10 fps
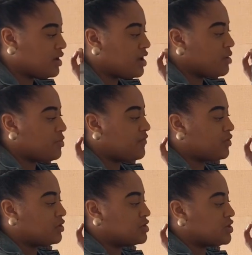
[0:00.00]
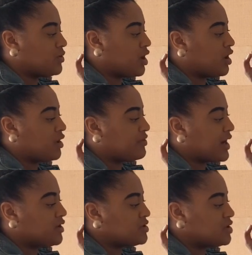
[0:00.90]
Moving on to our
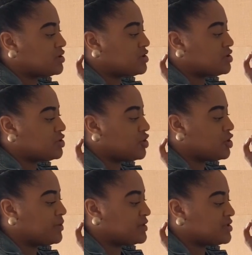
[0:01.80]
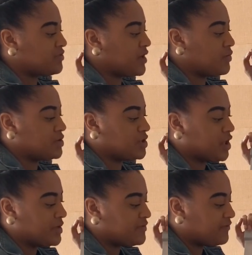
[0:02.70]
thousands. 2 plus 3, which you know
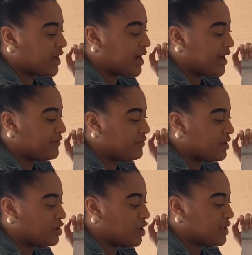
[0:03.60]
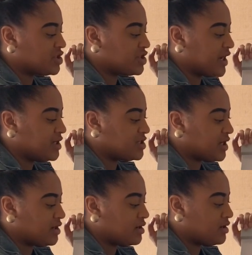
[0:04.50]
is 5. No
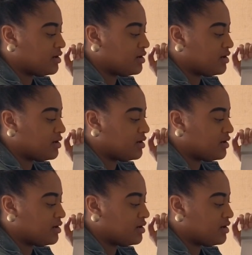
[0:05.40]
exchanging.